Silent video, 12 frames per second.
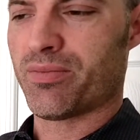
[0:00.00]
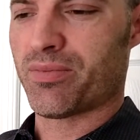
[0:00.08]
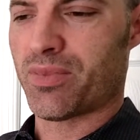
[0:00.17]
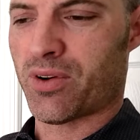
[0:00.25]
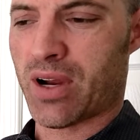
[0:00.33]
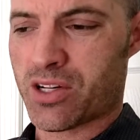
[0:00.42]

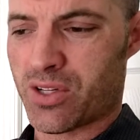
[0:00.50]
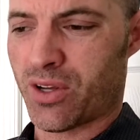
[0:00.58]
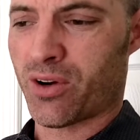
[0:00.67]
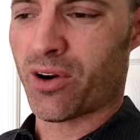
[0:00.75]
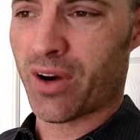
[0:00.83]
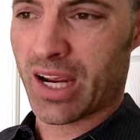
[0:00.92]
there actually
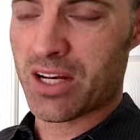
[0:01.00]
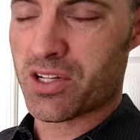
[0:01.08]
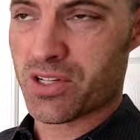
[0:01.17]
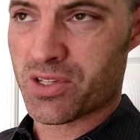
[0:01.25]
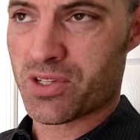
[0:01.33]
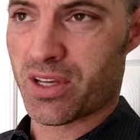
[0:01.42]
are
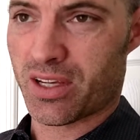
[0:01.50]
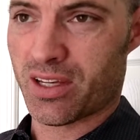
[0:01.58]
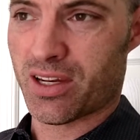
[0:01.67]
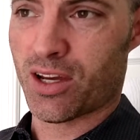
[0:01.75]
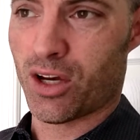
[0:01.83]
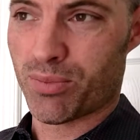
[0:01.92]
agents that
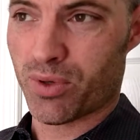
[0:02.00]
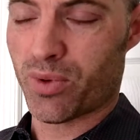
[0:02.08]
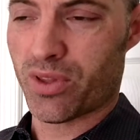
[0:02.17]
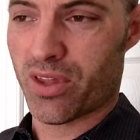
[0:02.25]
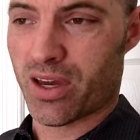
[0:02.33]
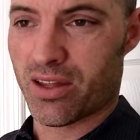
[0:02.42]
can help you
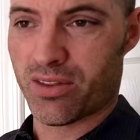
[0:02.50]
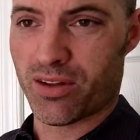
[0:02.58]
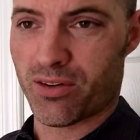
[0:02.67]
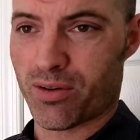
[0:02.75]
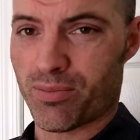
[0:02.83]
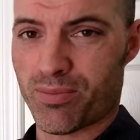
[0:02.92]
with that.
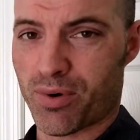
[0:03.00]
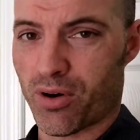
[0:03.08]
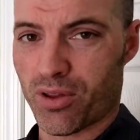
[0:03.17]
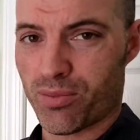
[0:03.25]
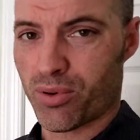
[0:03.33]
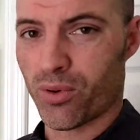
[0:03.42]
They're part
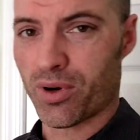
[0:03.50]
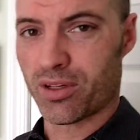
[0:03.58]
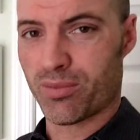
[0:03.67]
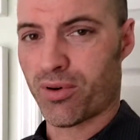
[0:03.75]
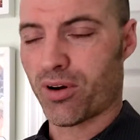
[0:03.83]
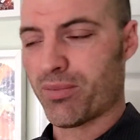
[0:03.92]
of the porting
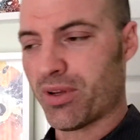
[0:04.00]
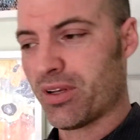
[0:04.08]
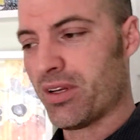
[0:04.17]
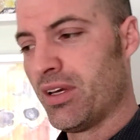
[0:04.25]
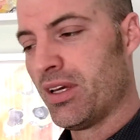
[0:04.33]
department.